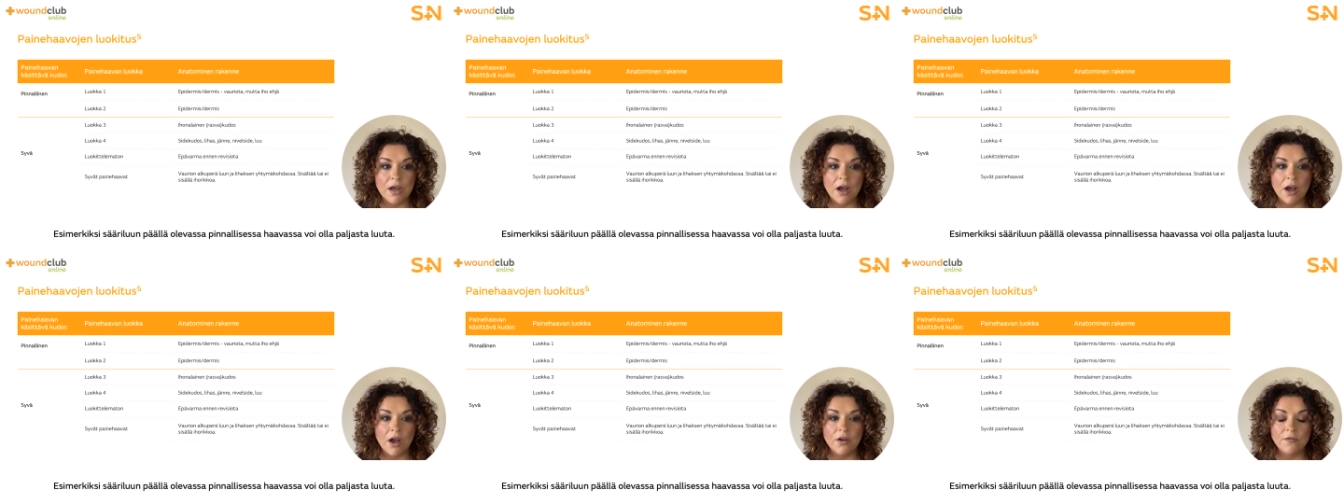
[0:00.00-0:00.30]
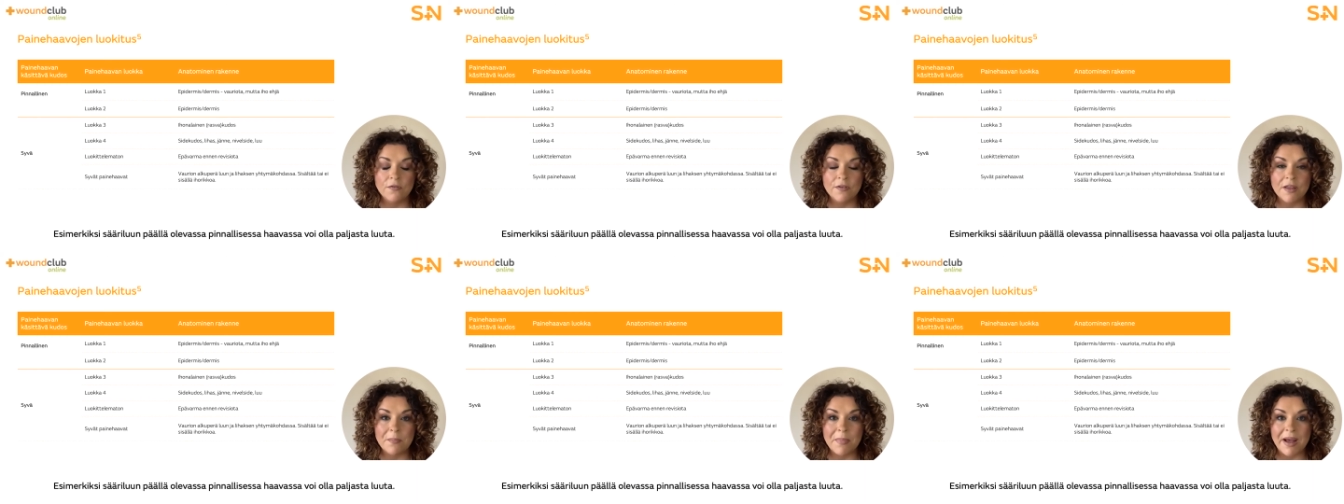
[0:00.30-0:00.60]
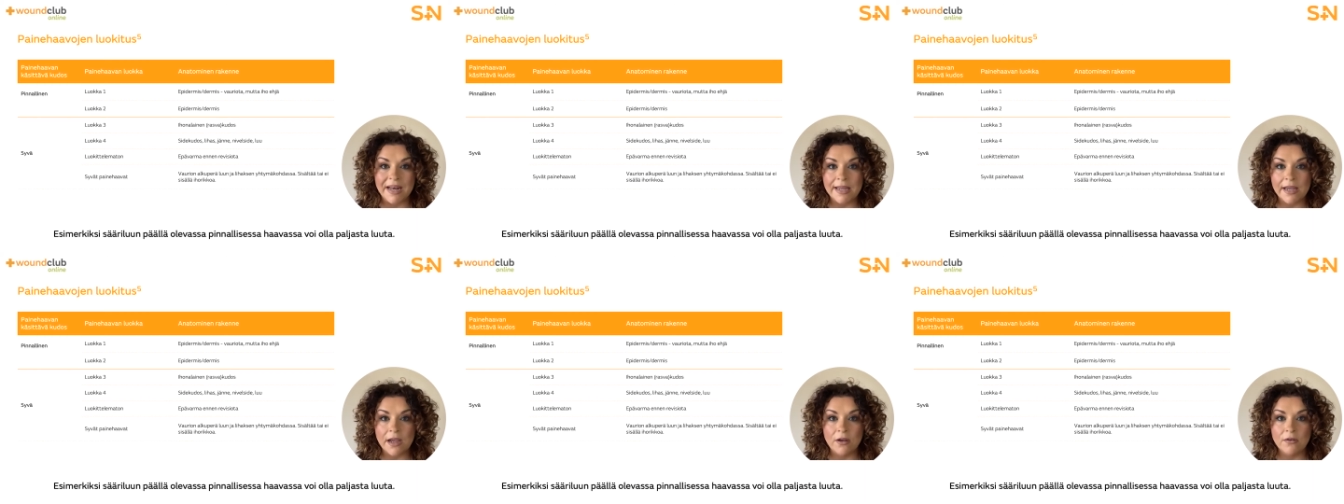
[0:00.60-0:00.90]
over the
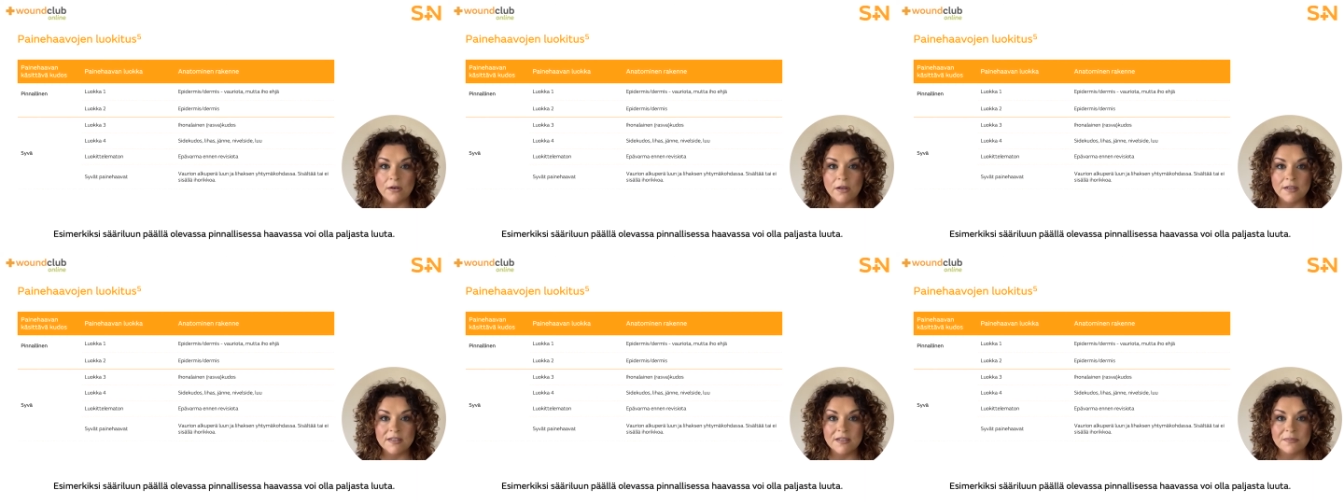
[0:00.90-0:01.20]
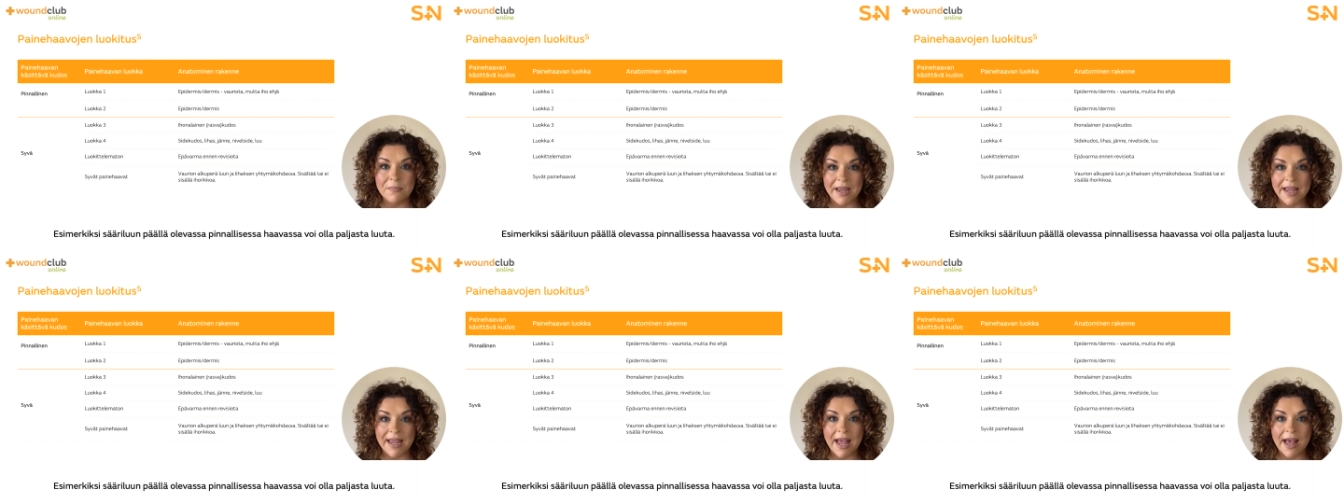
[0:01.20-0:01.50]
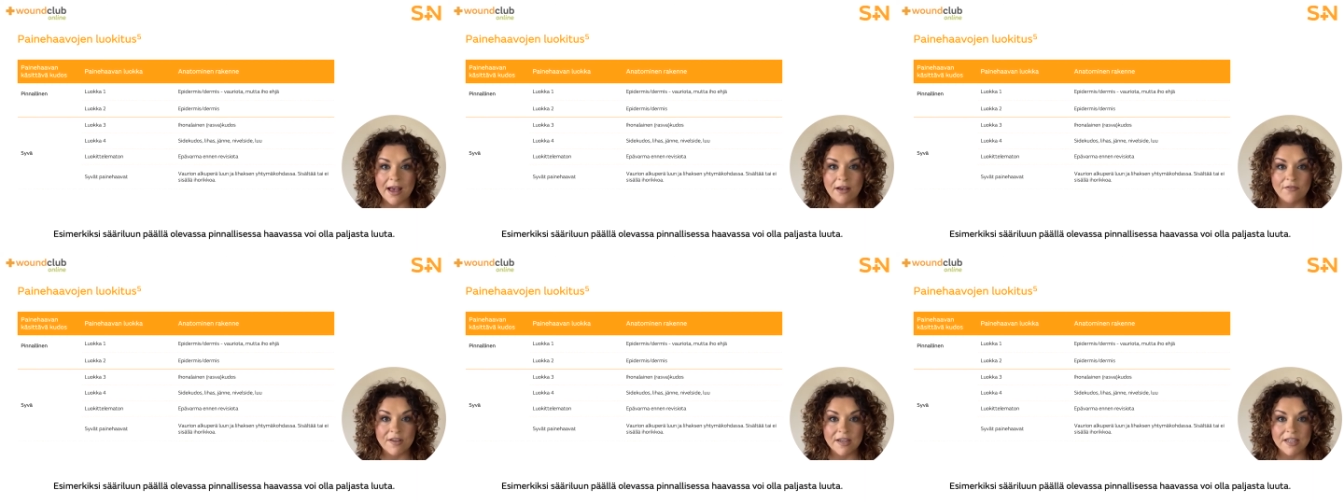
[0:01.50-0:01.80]
malleolus may
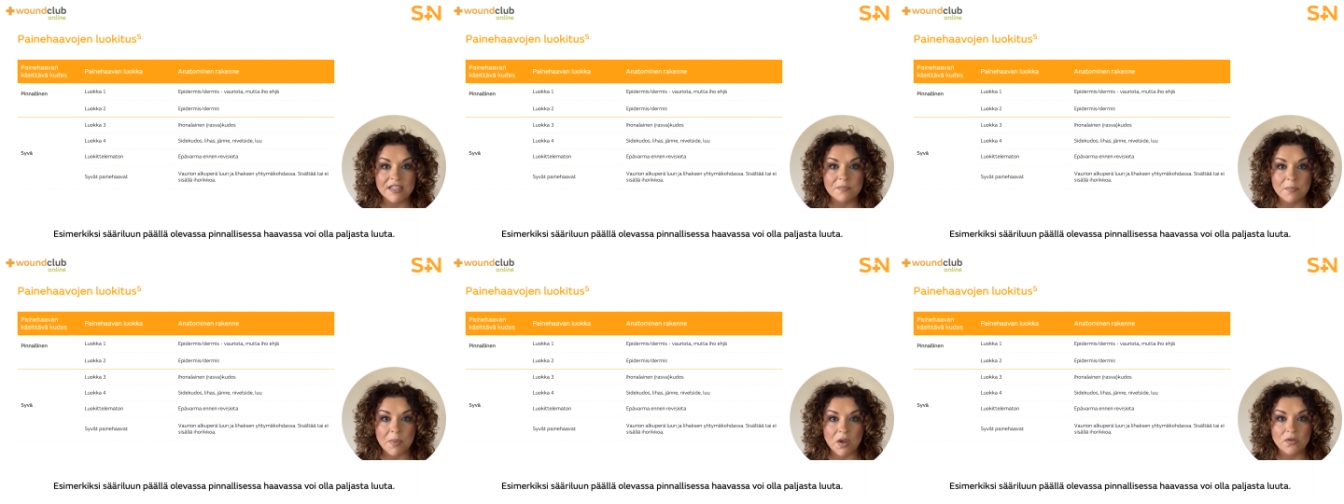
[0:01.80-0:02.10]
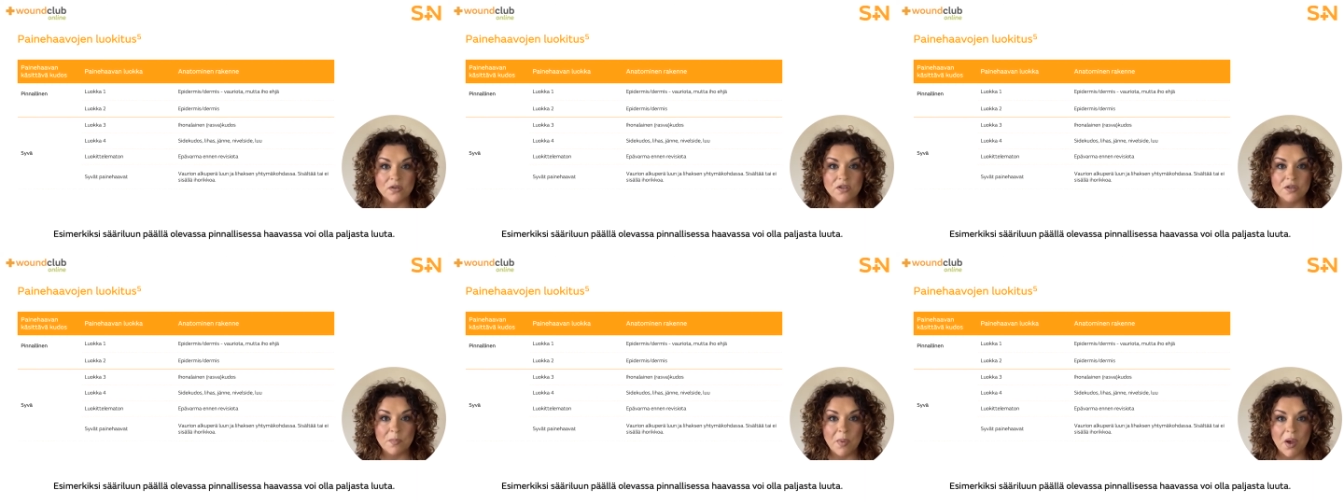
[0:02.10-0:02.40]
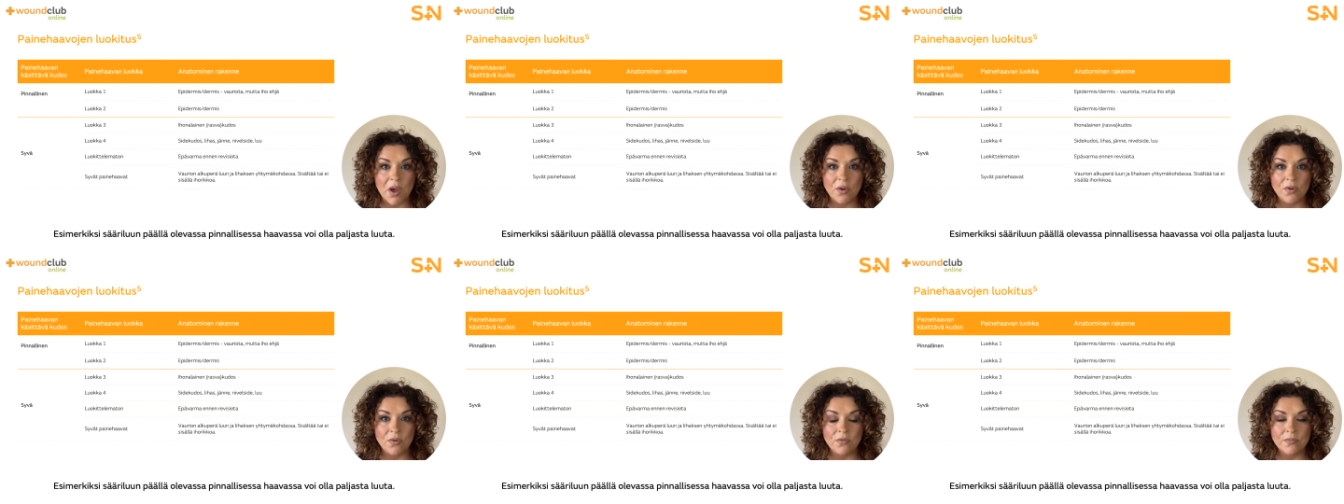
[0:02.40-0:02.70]
have exposed
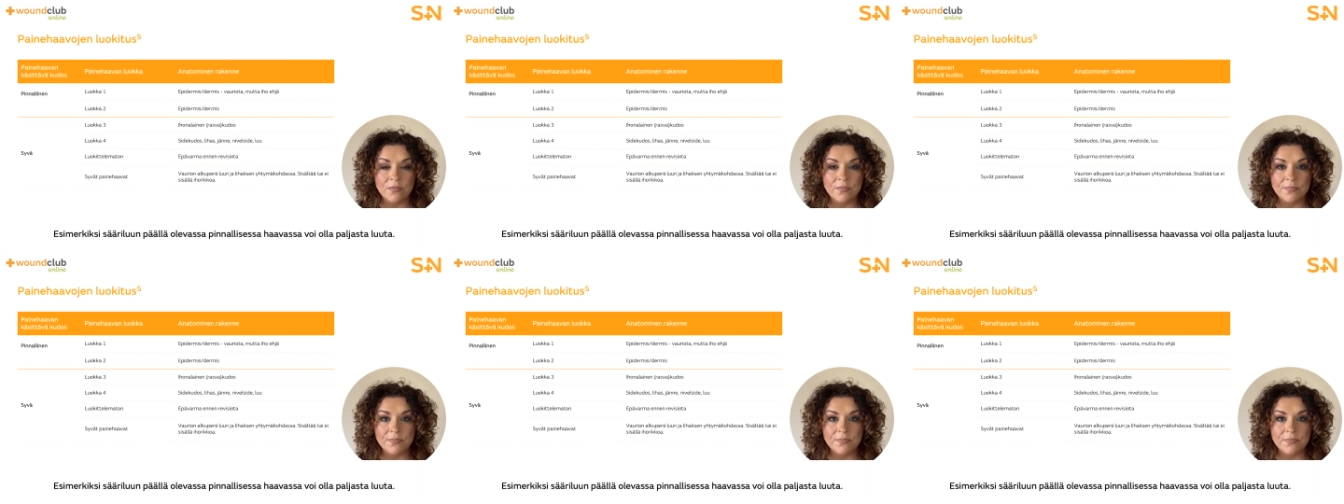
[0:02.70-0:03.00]
bone.